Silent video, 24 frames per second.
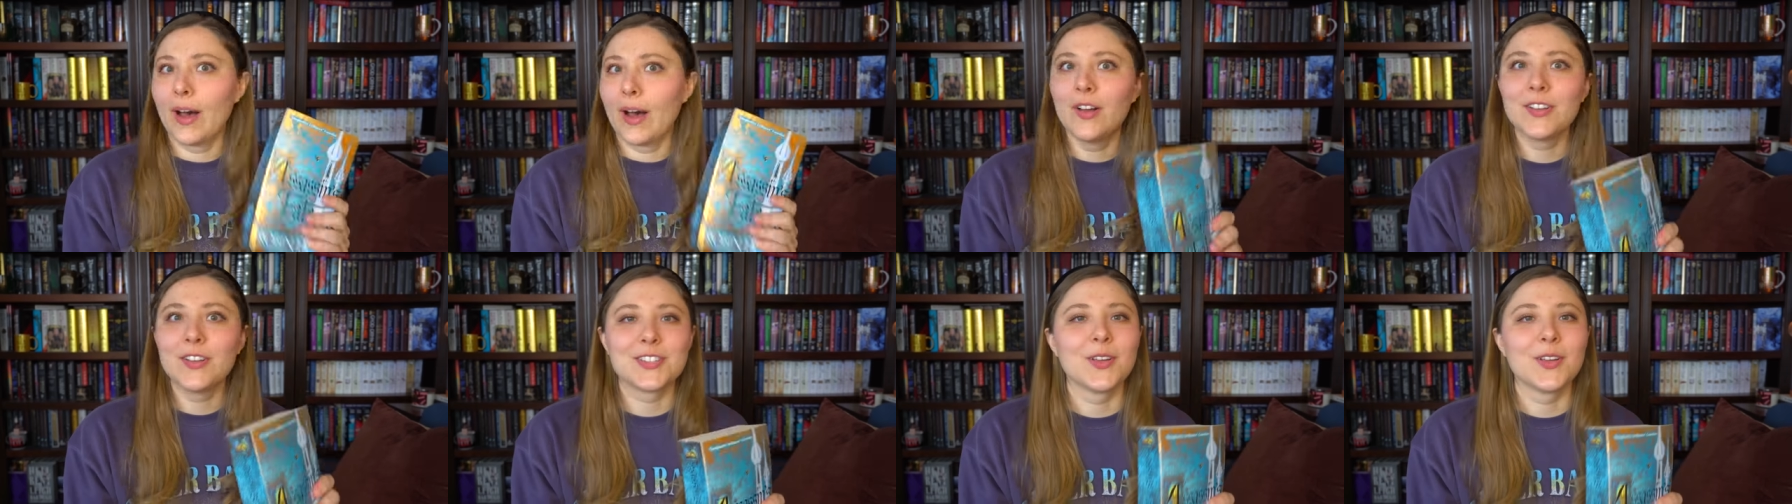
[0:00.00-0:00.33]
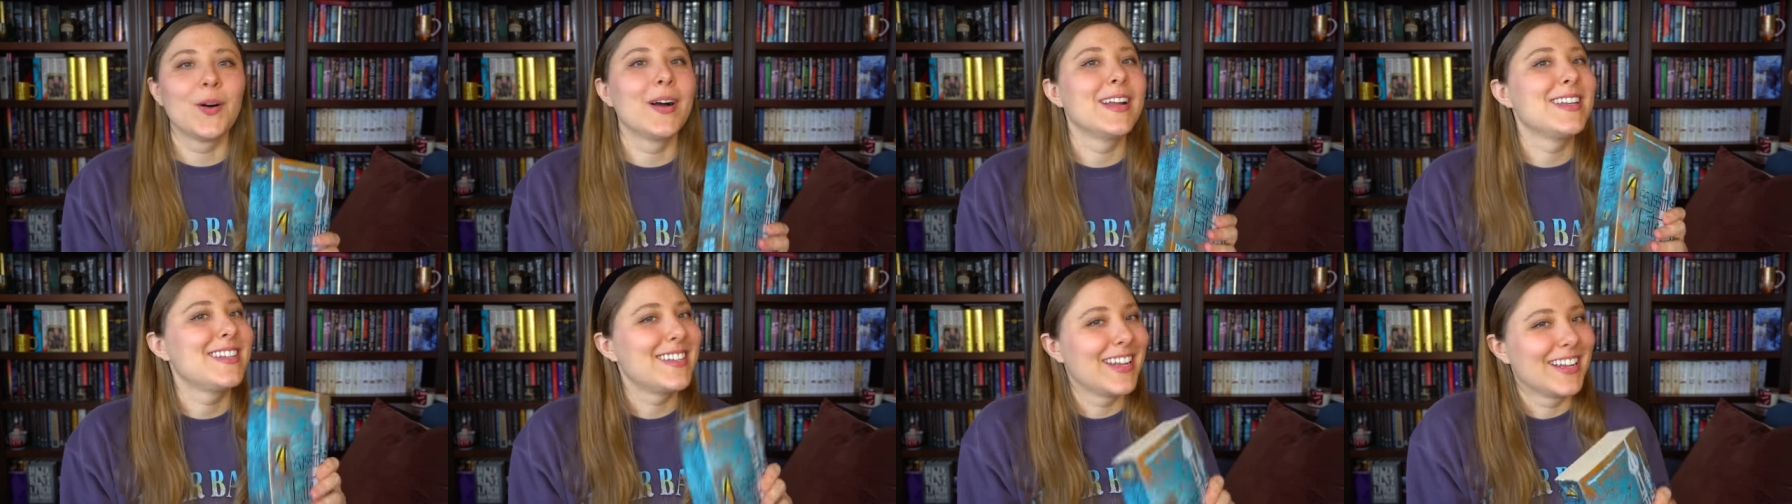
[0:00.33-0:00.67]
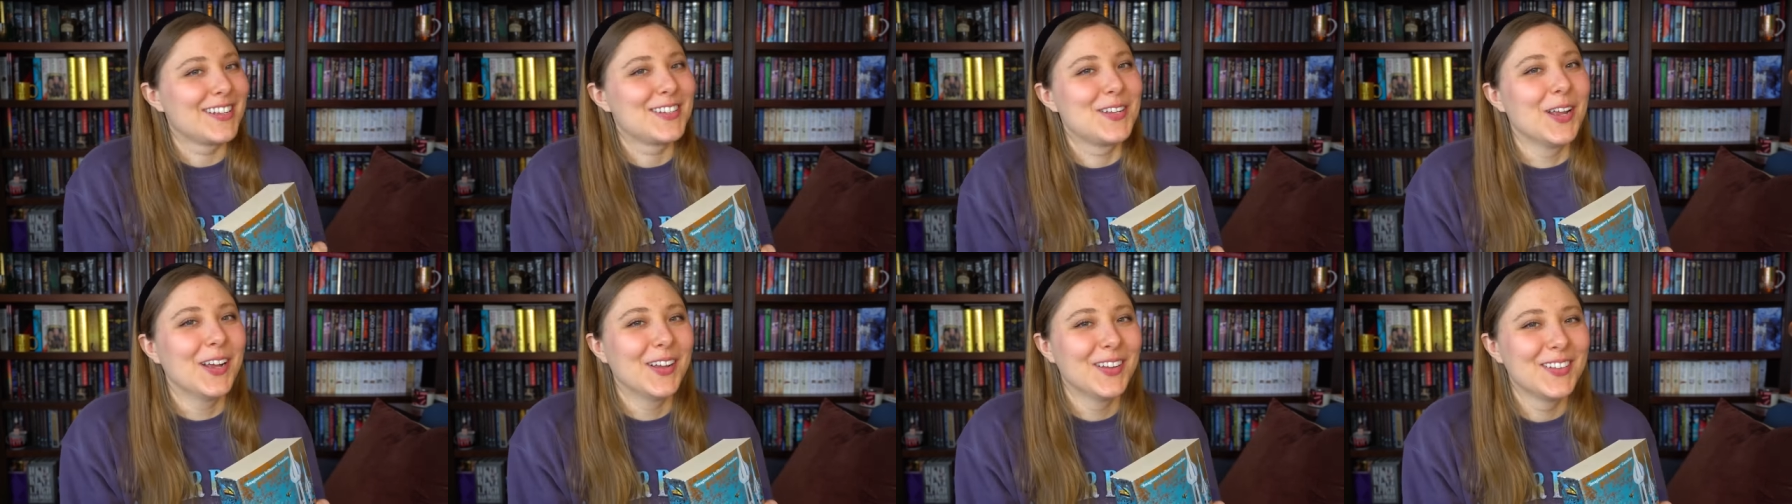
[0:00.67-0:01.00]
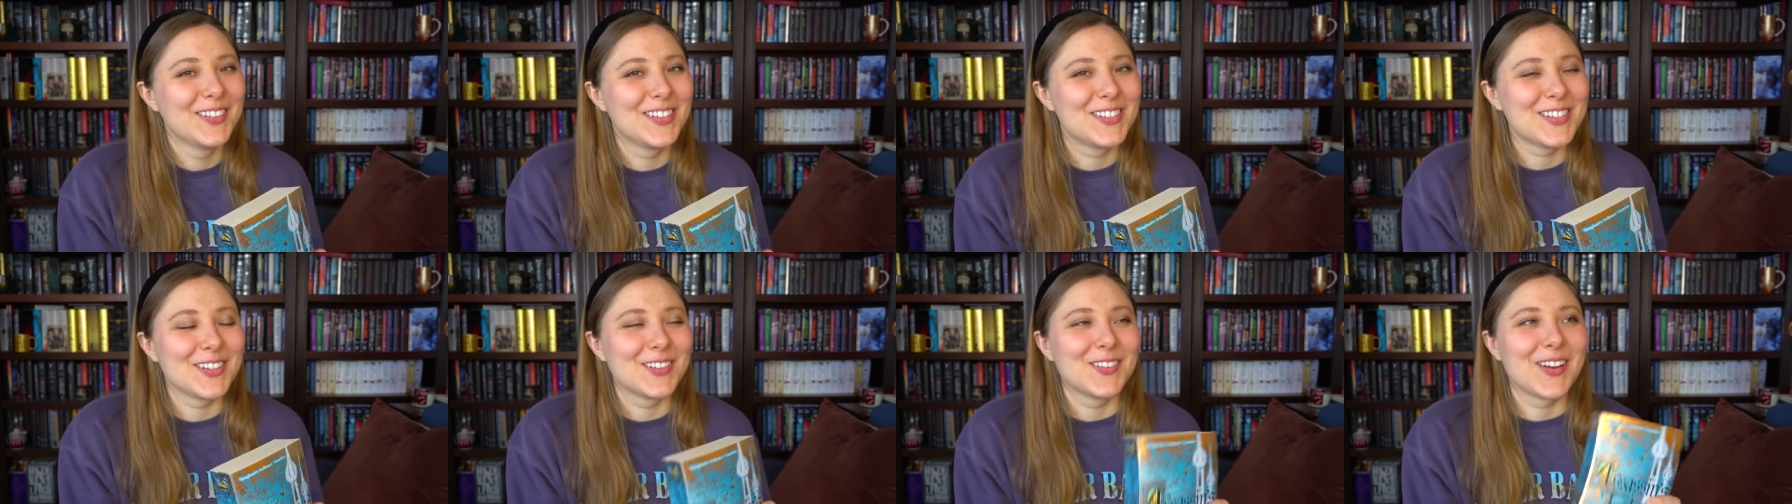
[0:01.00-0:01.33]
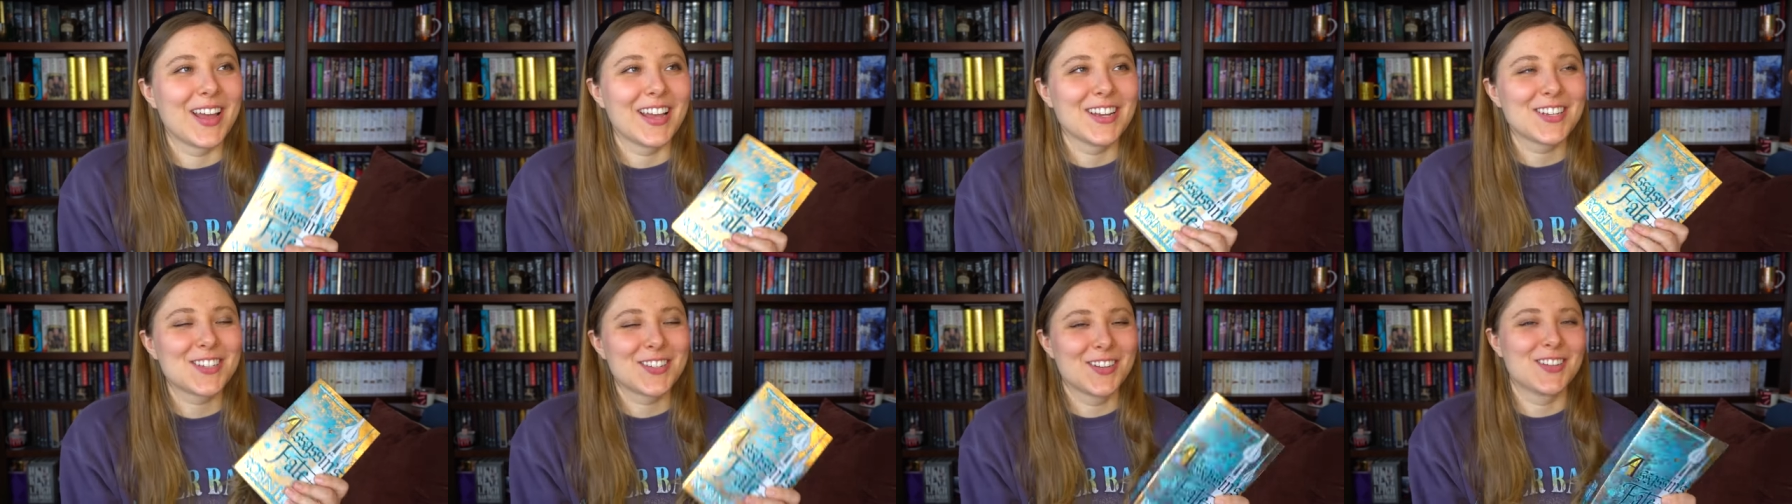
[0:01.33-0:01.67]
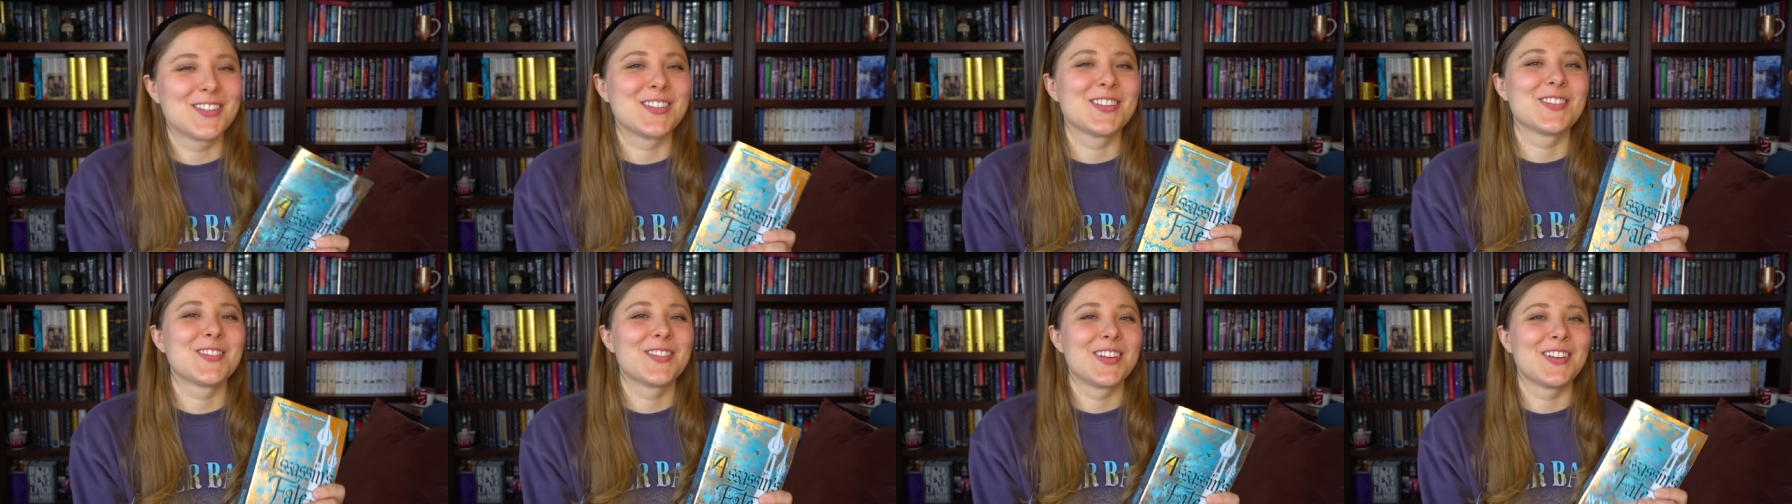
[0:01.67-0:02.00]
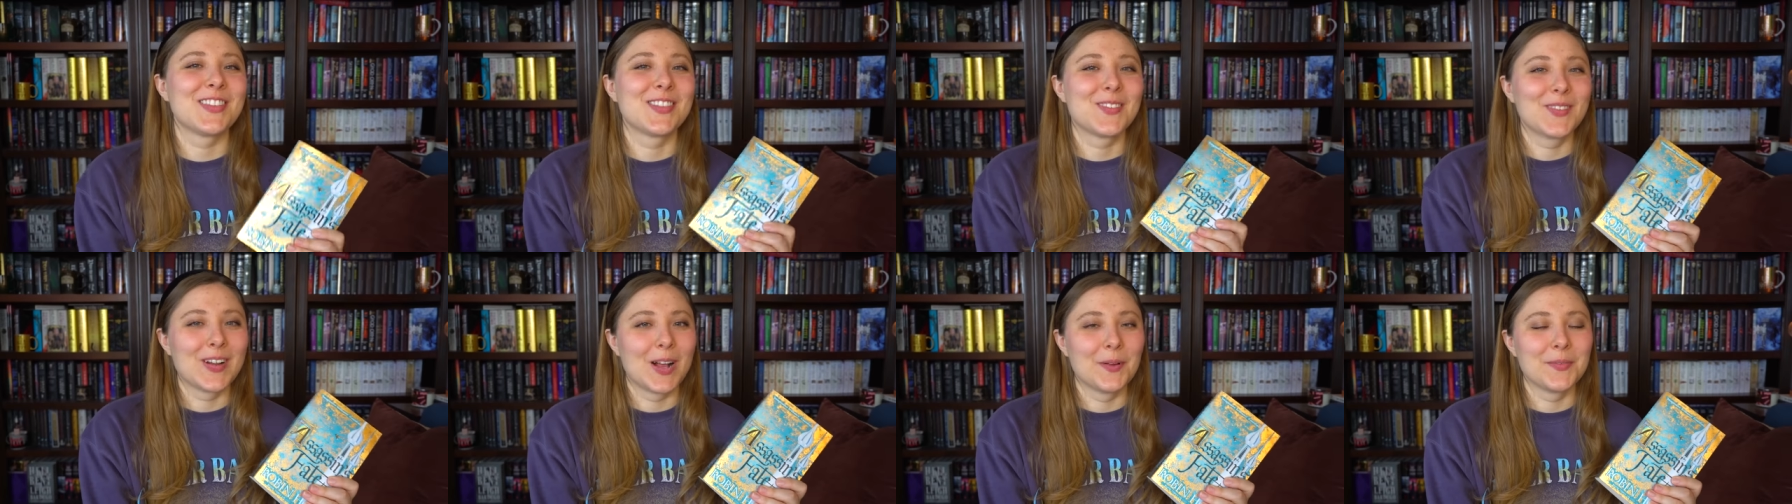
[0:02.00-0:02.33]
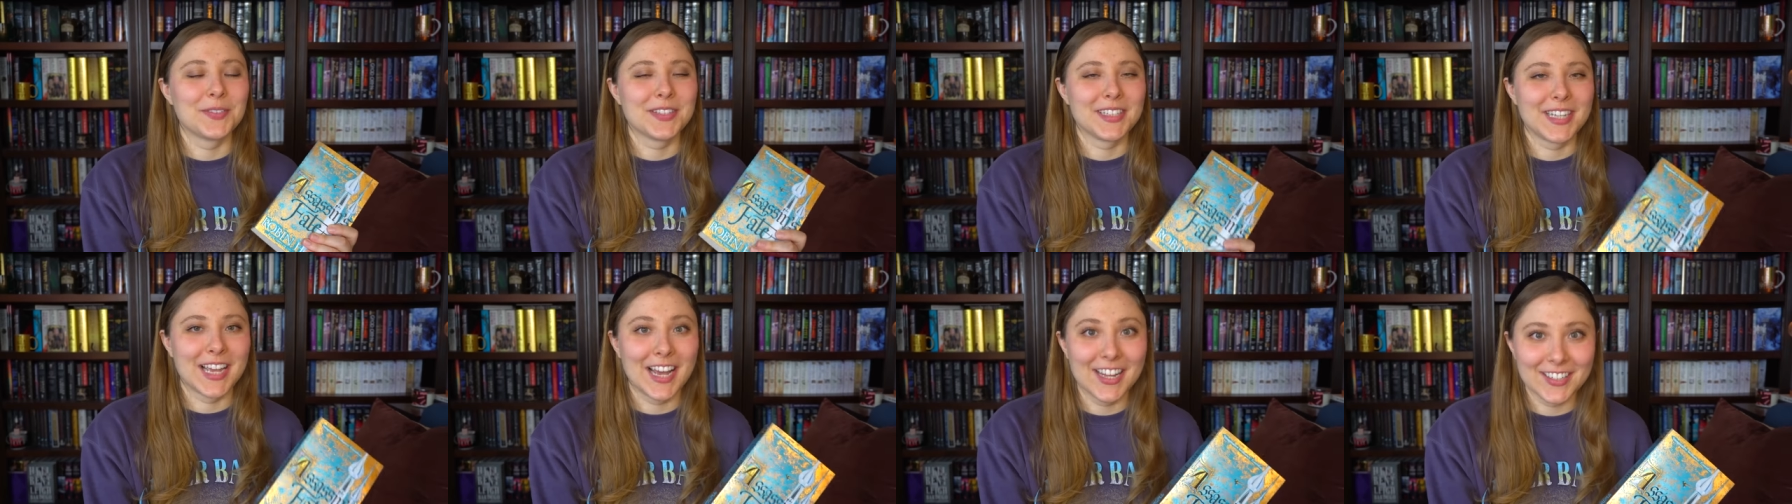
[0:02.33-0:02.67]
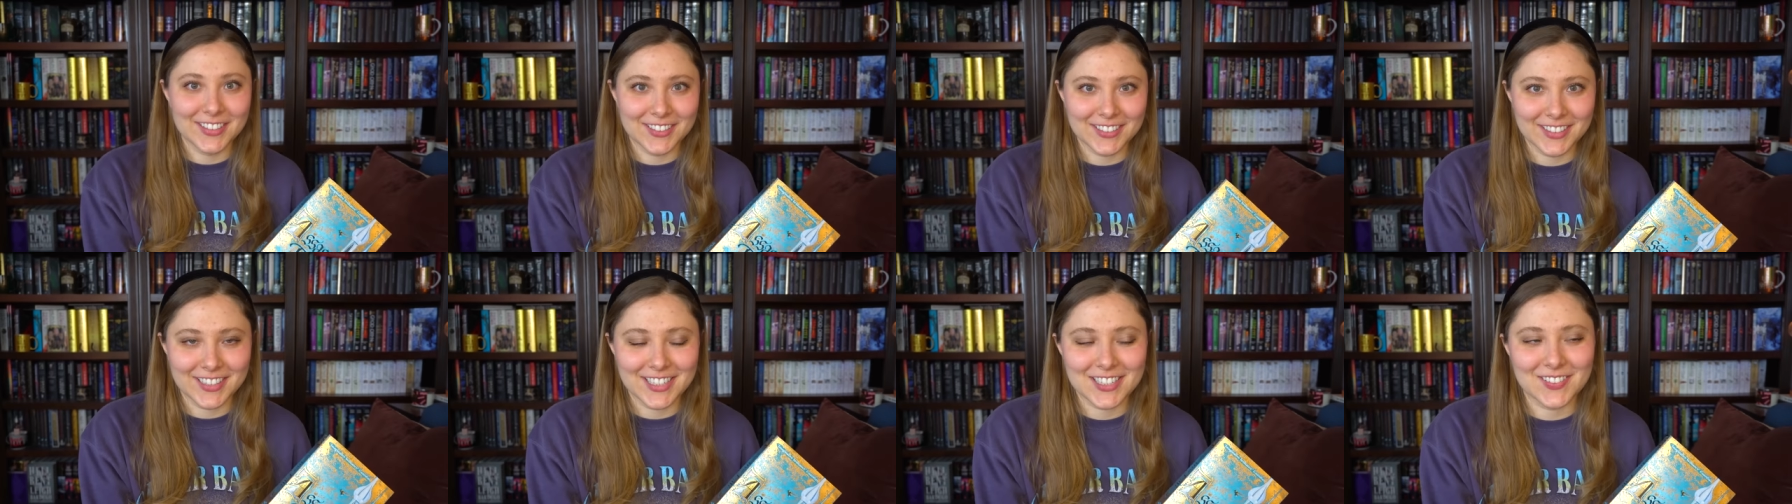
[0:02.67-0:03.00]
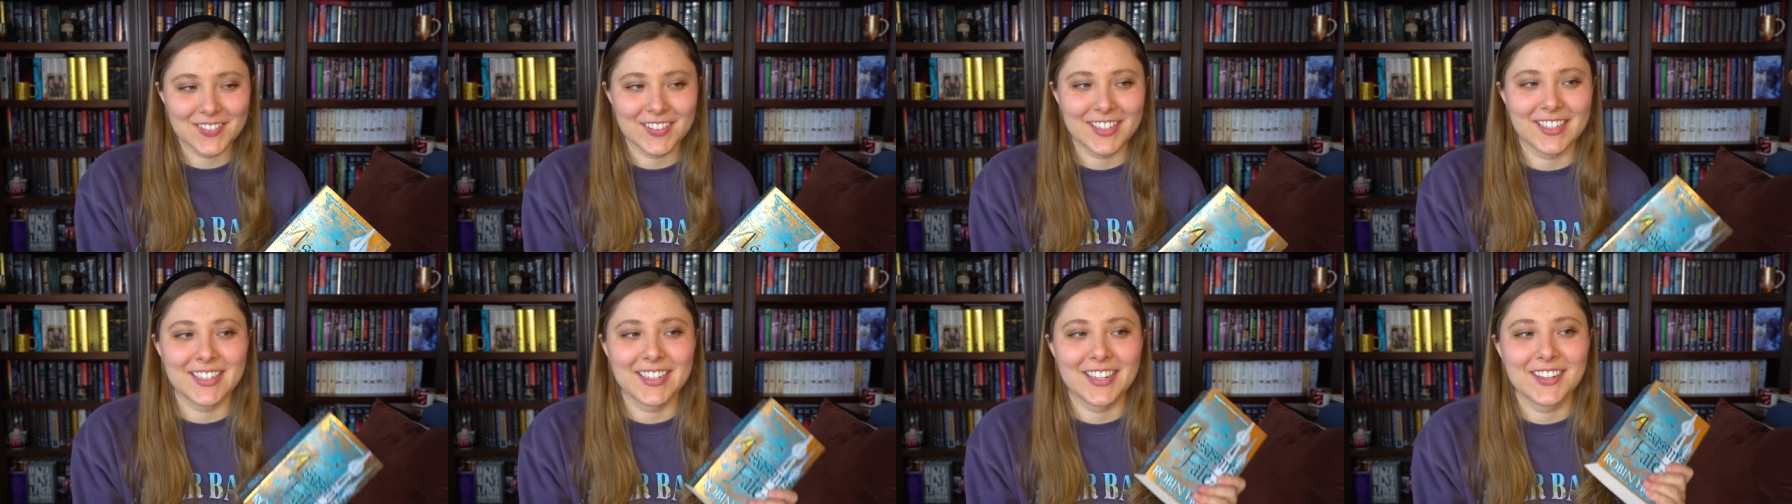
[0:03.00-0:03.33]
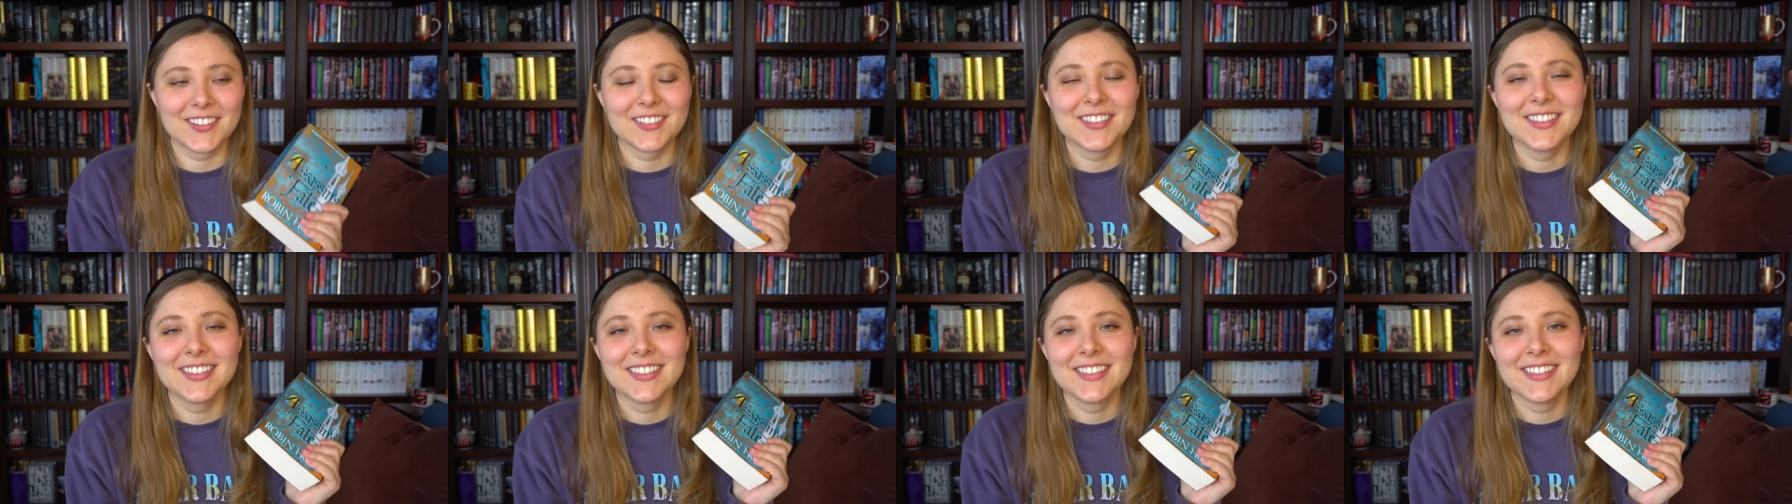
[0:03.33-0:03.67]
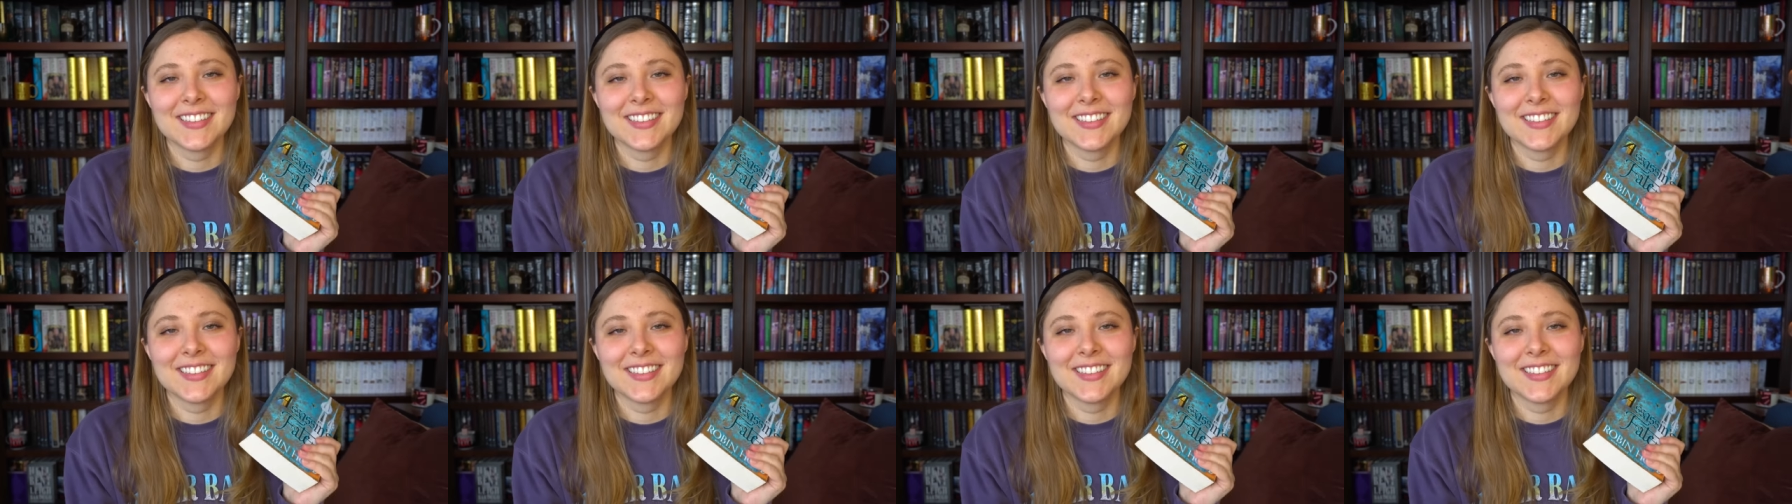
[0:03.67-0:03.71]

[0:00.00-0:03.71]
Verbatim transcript: also I did do a Should You Read the Realm of the Elderlings video